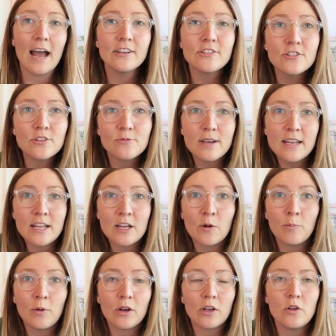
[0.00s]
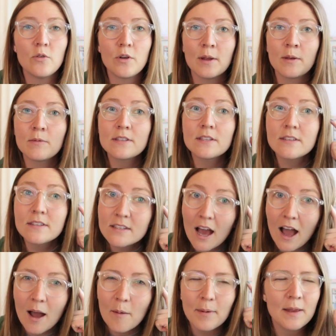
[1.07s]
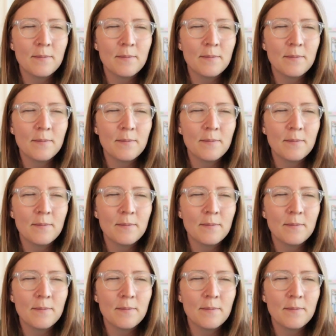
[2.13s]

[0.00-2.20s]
as you're reading a book, you can stop